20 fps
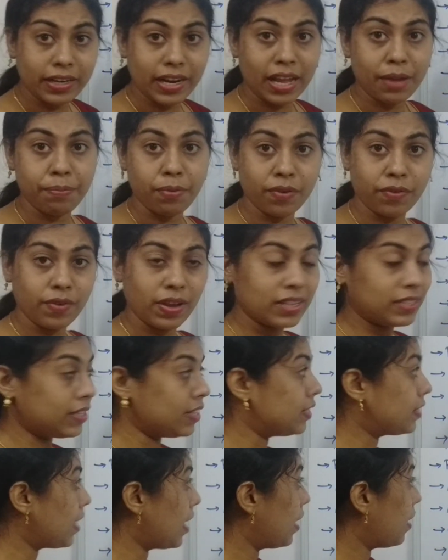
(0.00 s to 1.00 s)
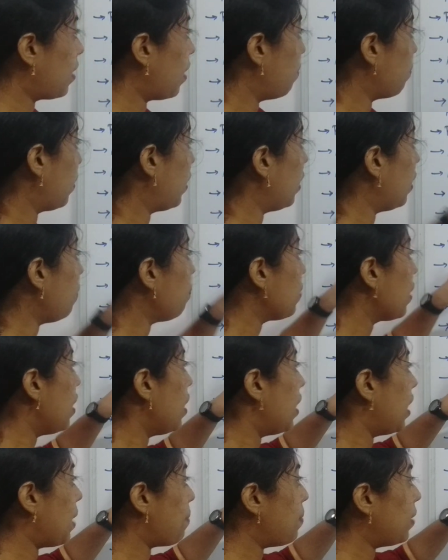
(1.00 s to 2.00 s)
type of questions can come here.
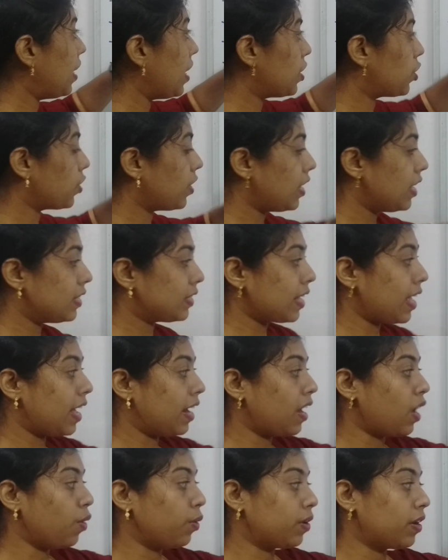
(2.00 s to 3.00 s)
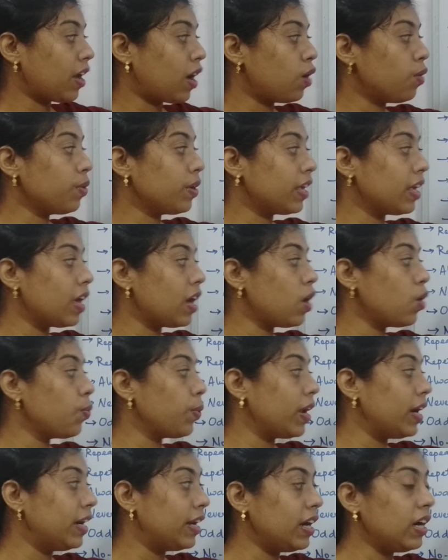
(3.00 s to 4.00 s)
Repetition is allowed. Now here
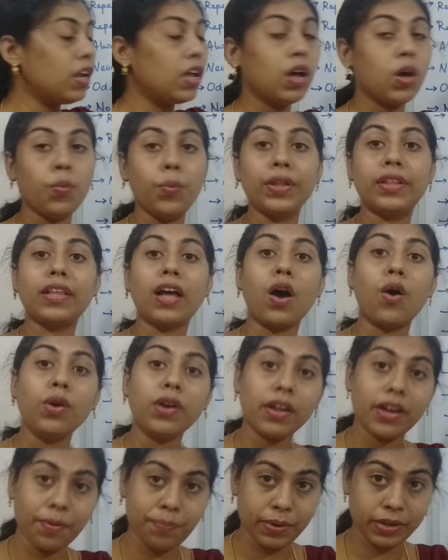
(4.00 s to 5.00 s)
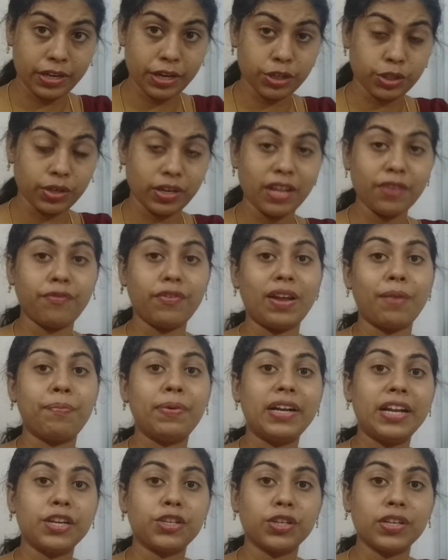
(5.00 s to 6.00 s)
we did without a repetition. If
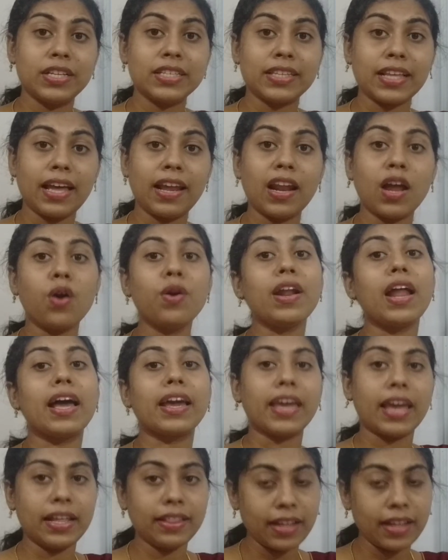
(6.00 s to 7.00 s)
repetition is allowed, again